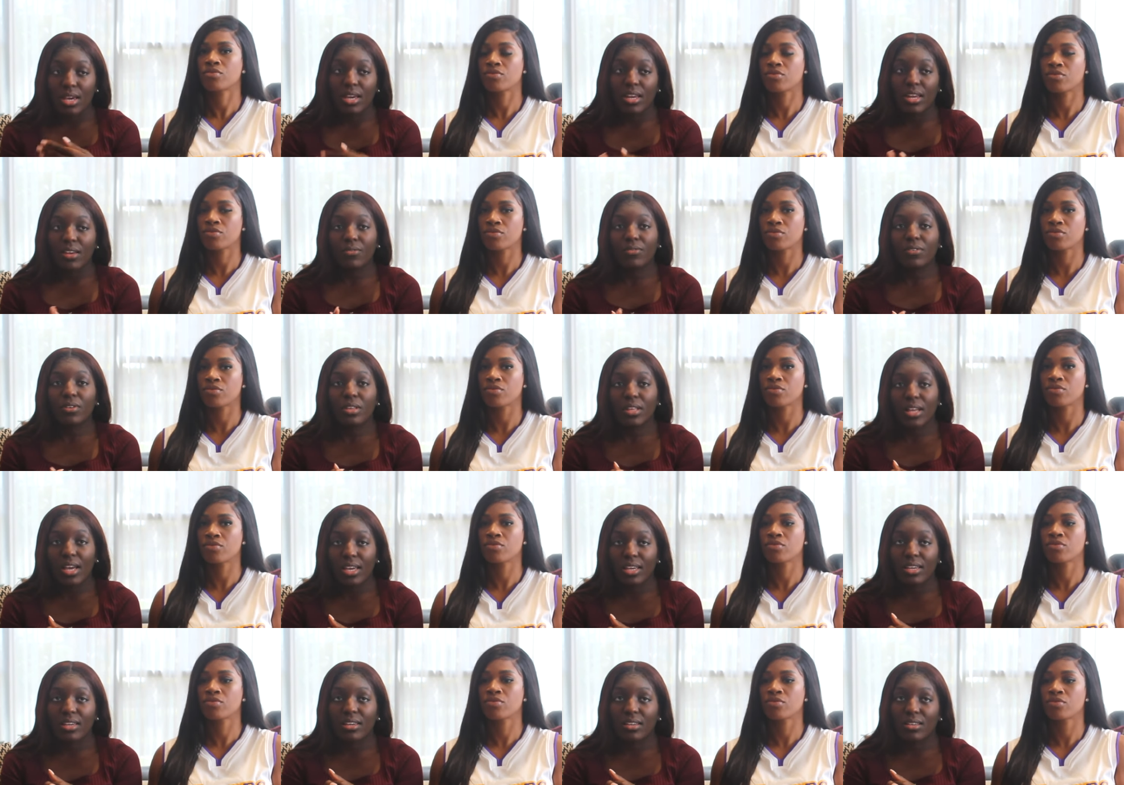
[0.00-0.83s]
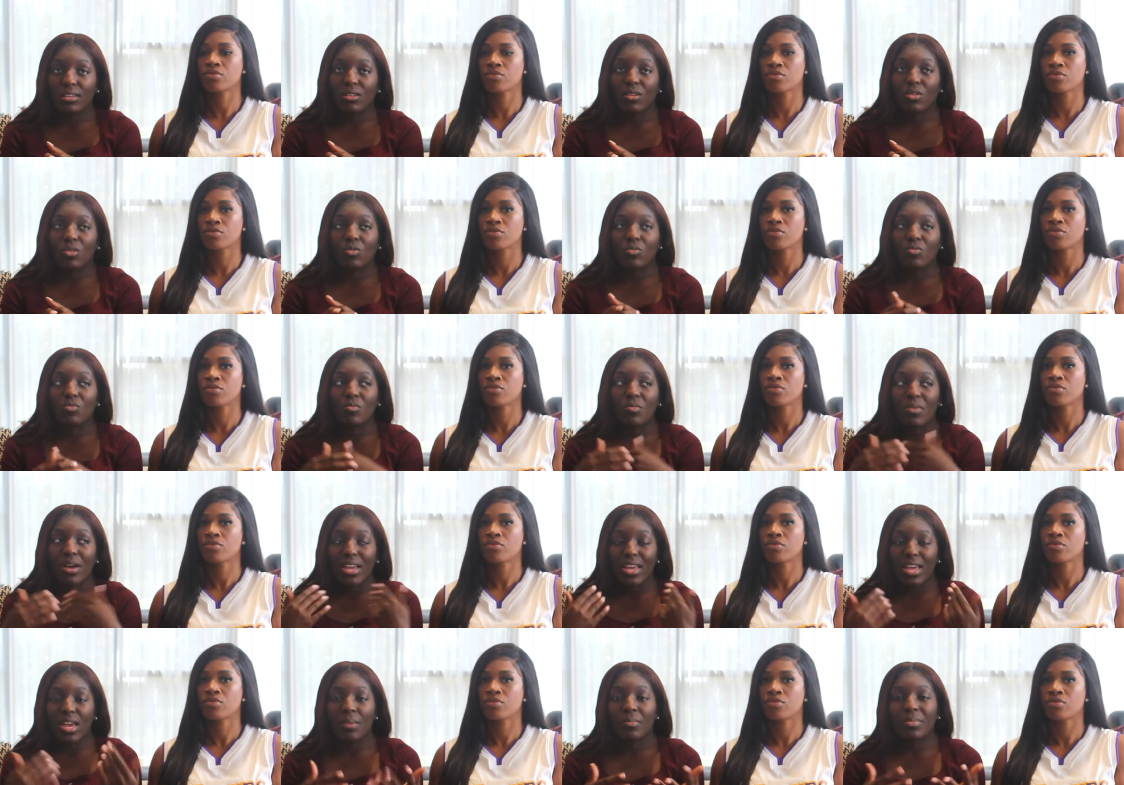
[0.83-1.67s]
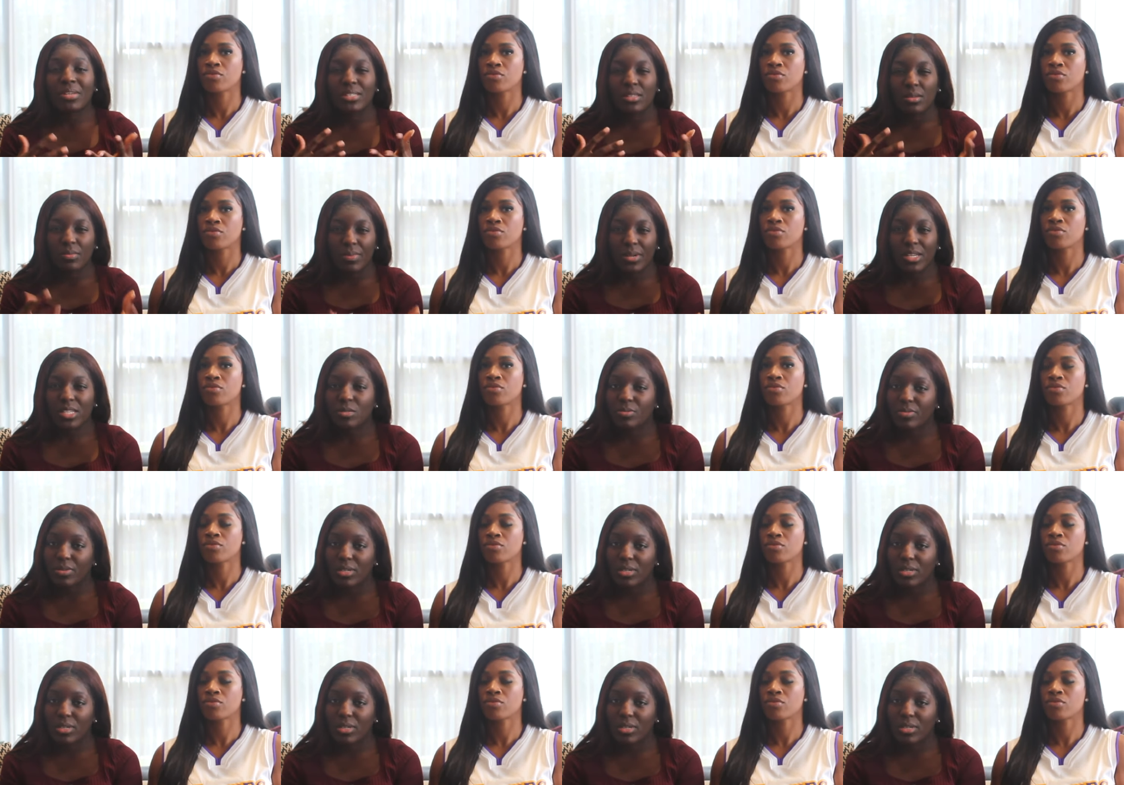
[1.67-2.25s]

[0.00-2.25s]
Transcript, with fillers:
Speaker 1: And I feel mm-hmm. like you know Miami is the best